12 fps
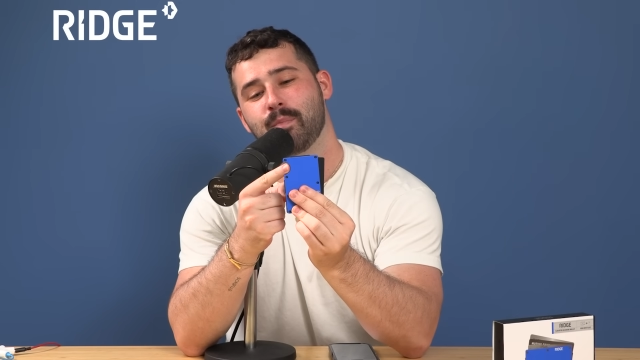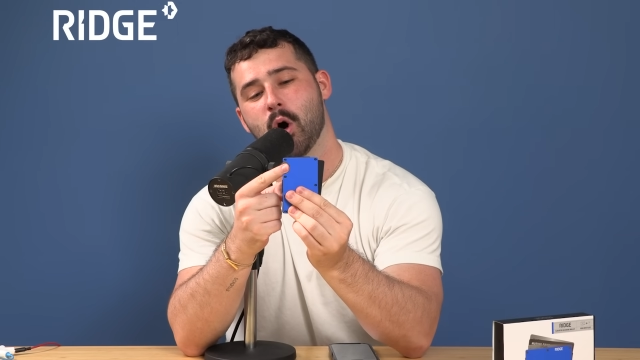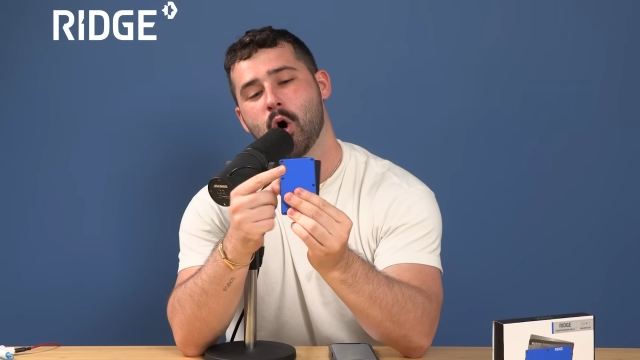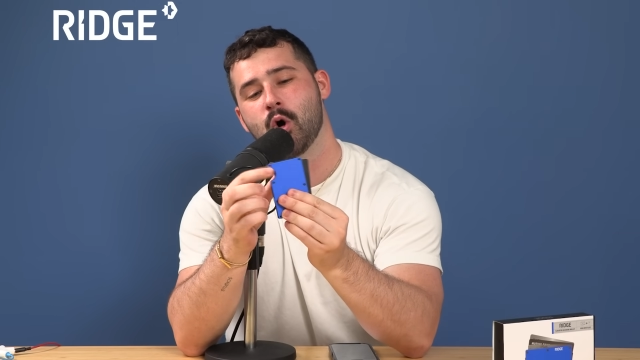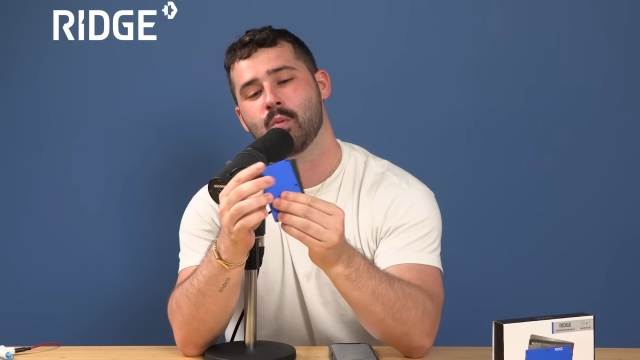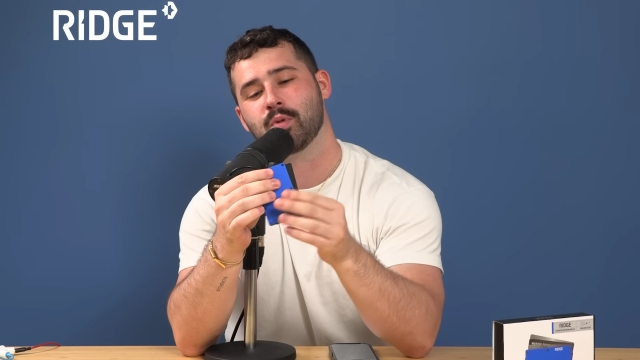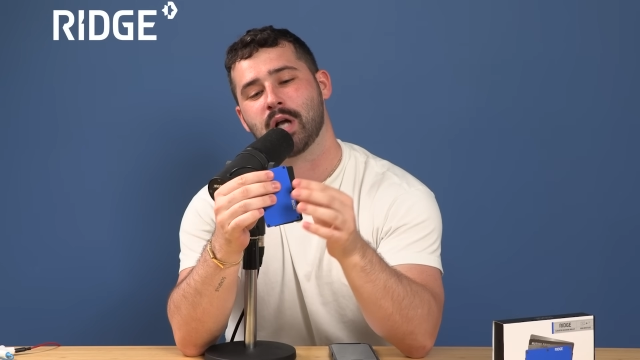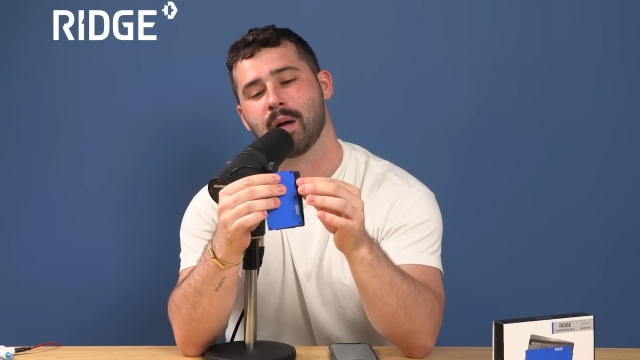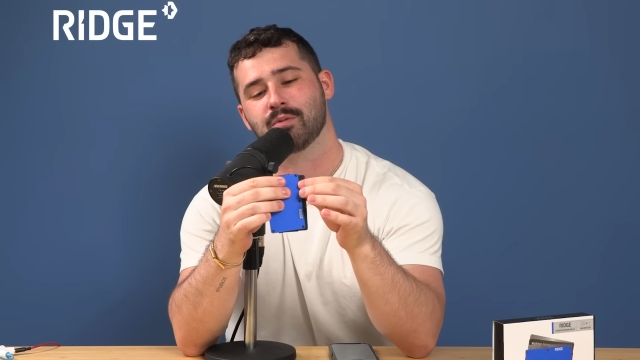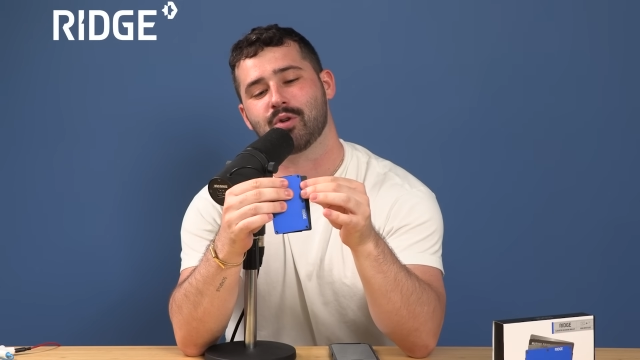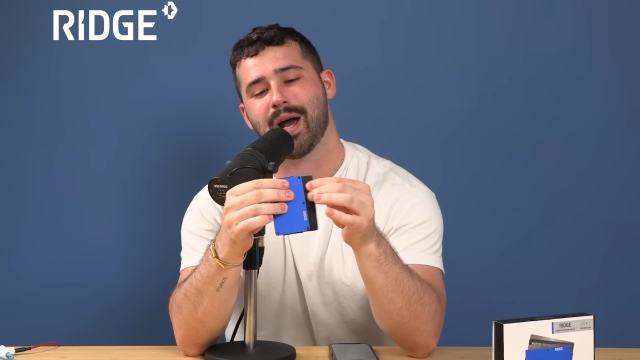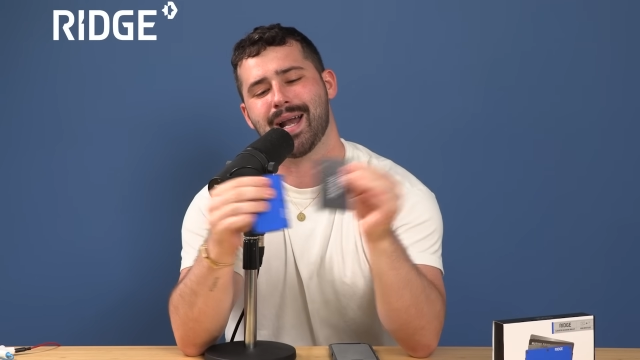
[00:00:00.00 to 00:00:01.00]
Boom,
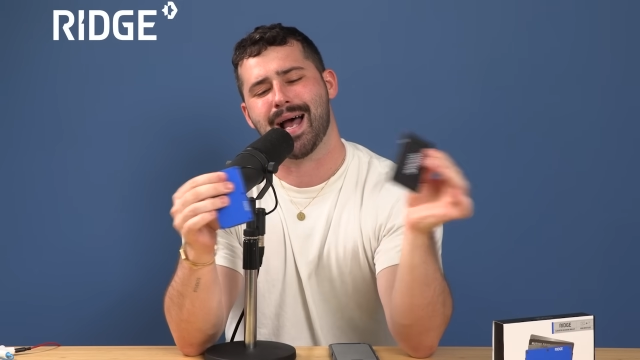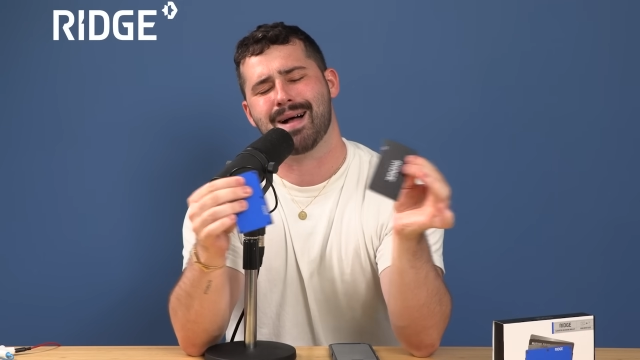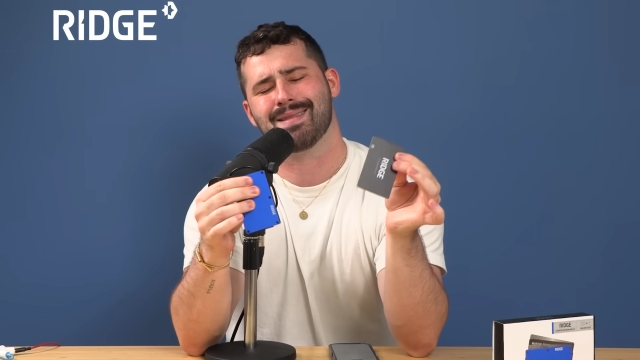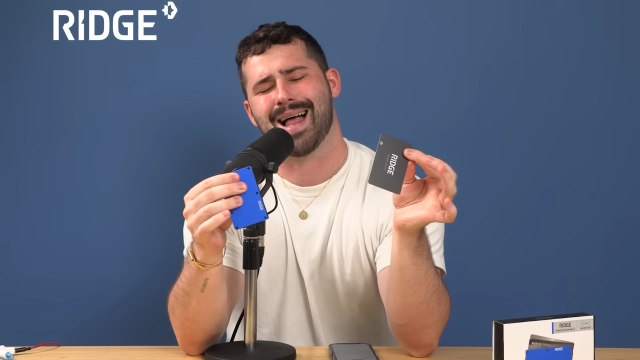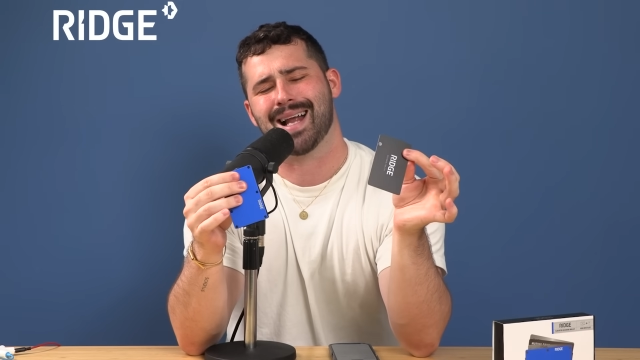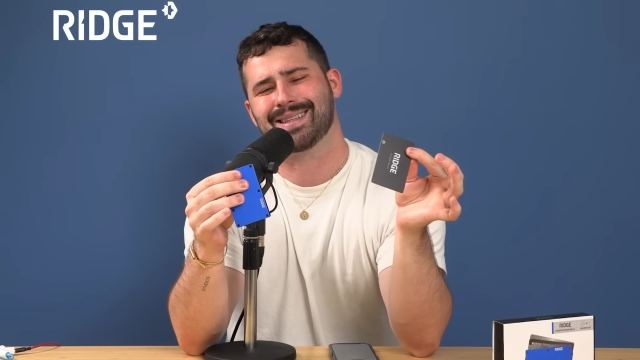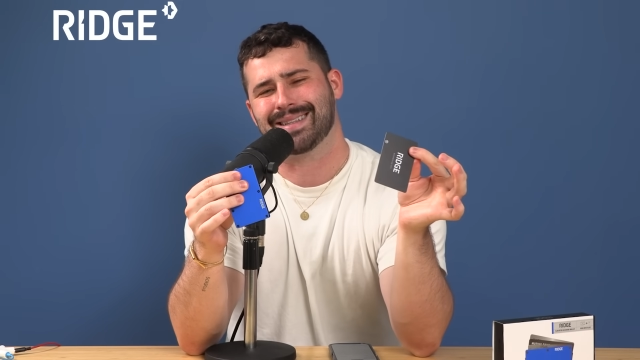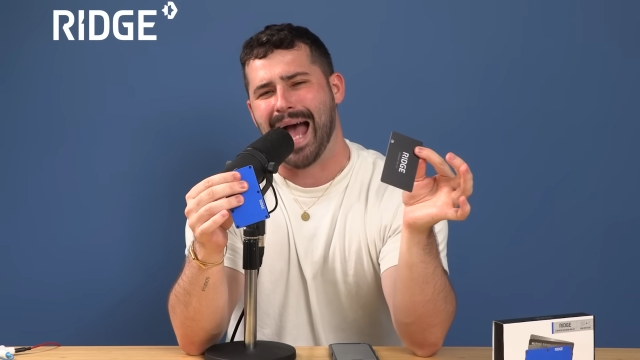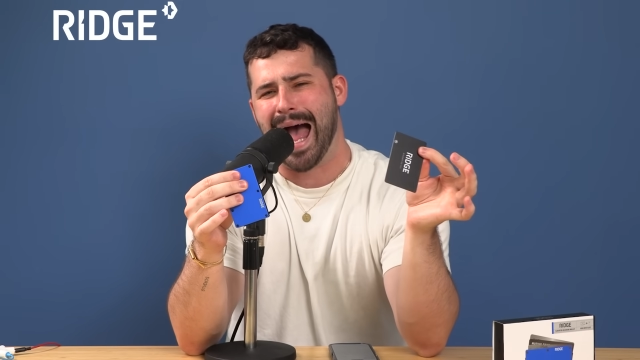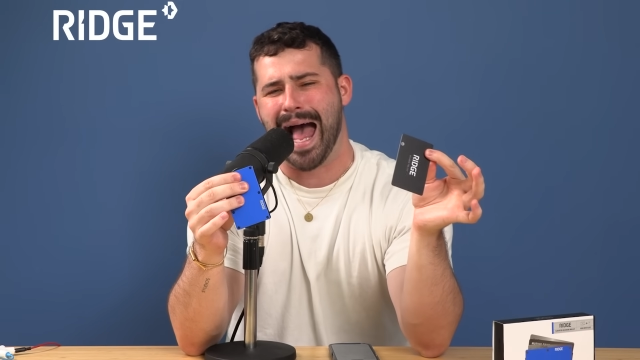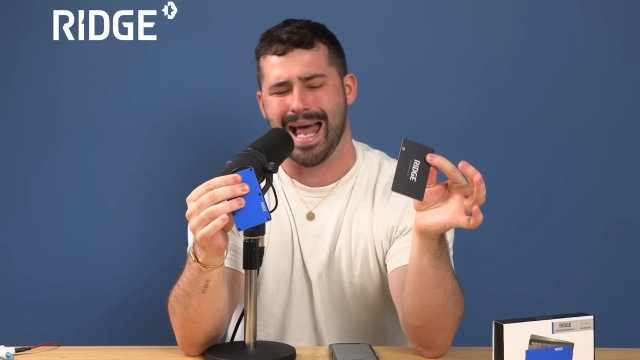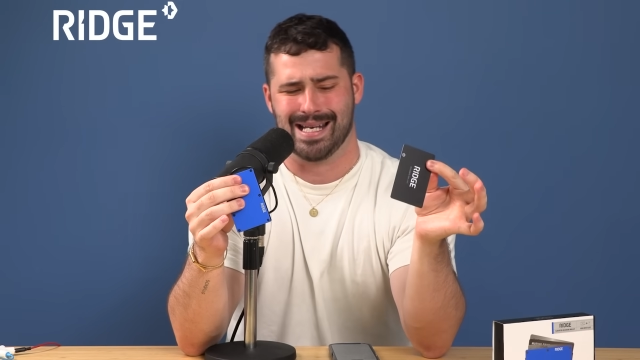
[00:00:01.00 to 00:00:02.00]
comes right out like
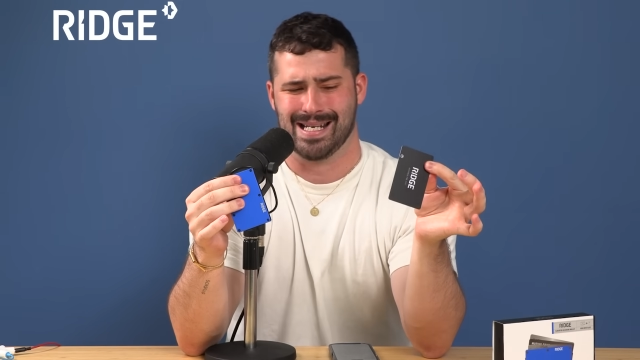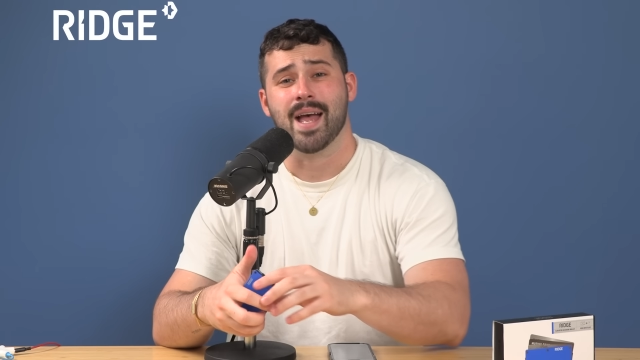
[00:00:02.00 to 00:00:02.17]
that.